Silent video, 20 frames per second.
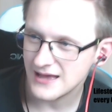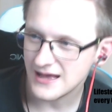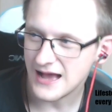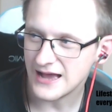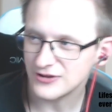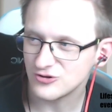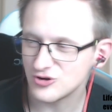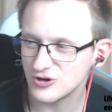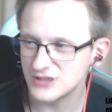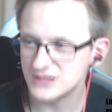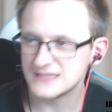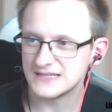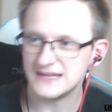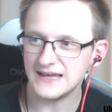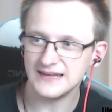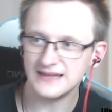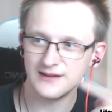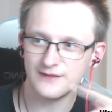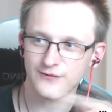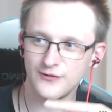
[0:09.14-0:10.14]

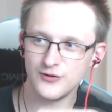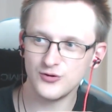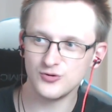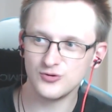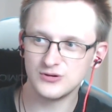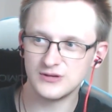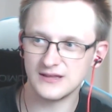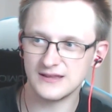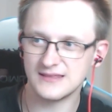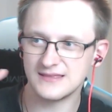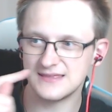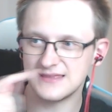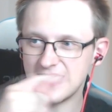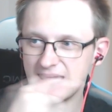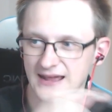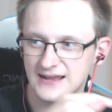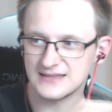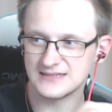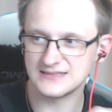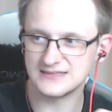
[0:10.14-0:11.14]
translated for you the
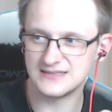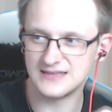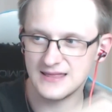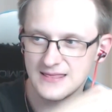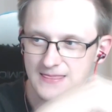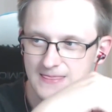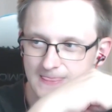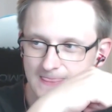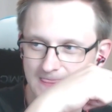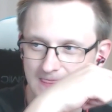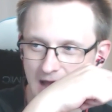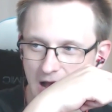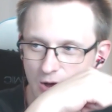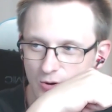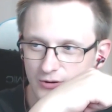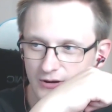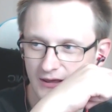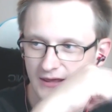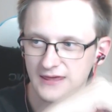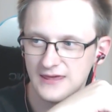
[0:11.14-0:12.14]
text down
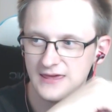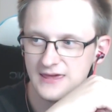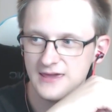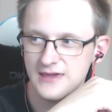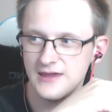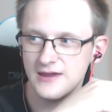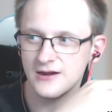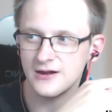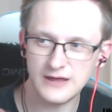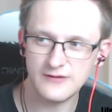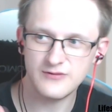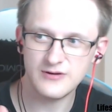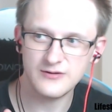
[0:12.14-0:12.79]
here.